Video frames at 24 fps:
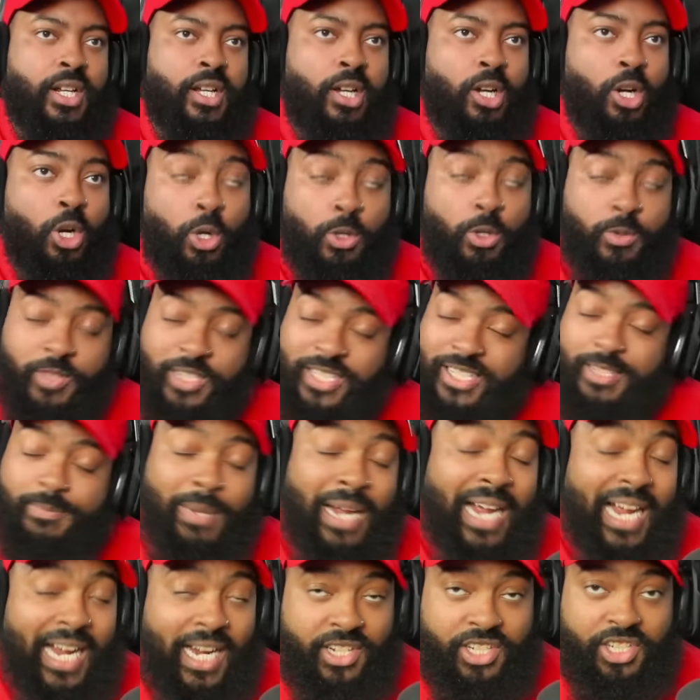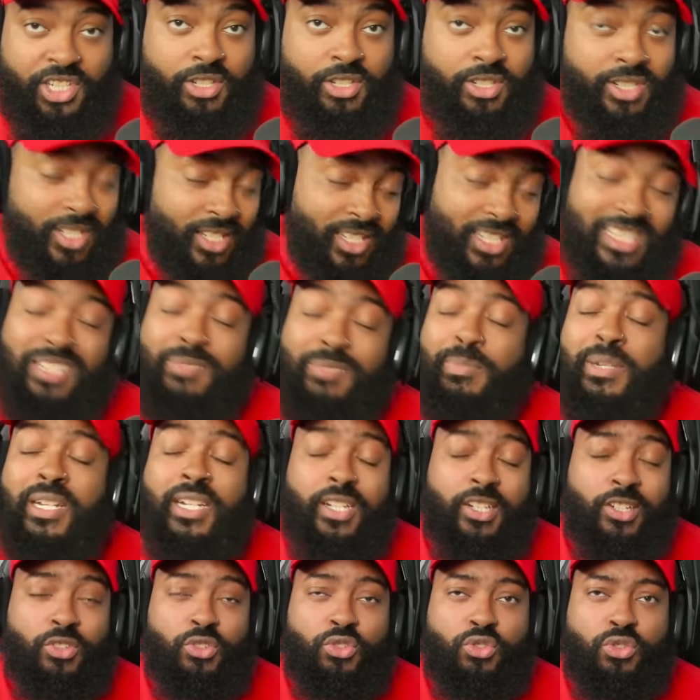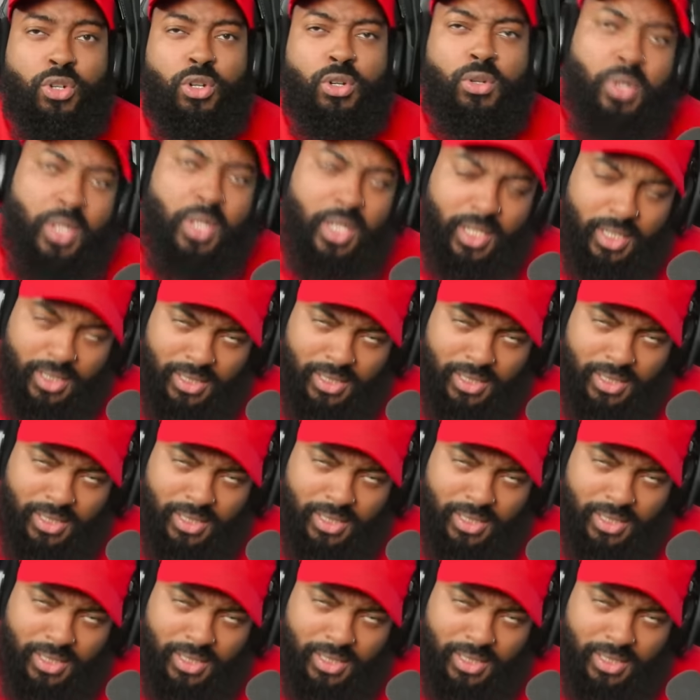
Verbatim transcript: or this past year since he's been in control?